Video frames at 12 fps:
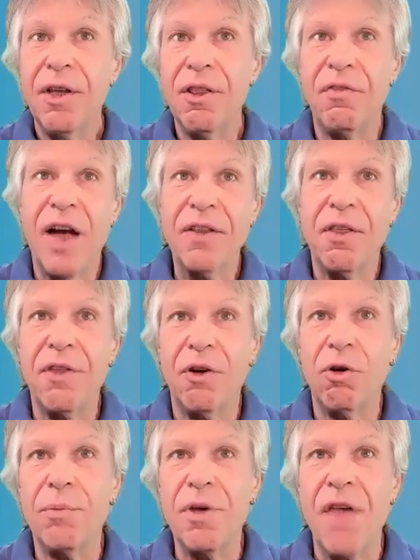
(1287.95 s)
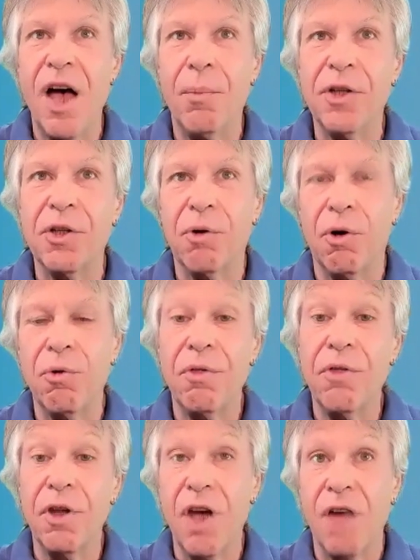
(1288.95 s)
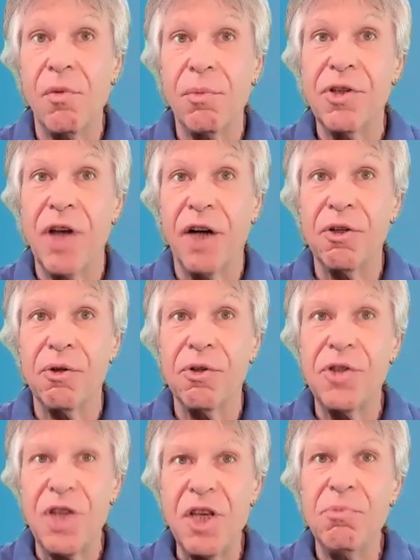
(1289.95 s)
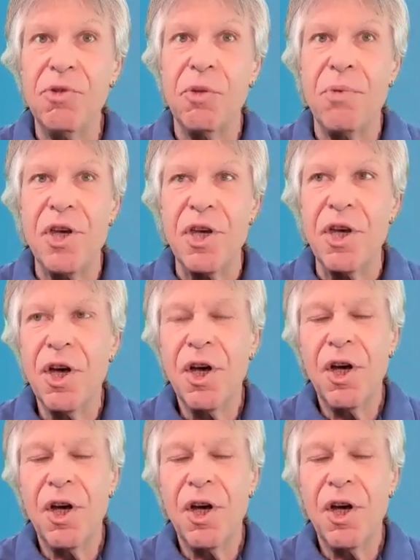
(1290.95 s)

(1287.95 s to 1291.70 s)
the fact that there would be that much growth in the government sector seems to be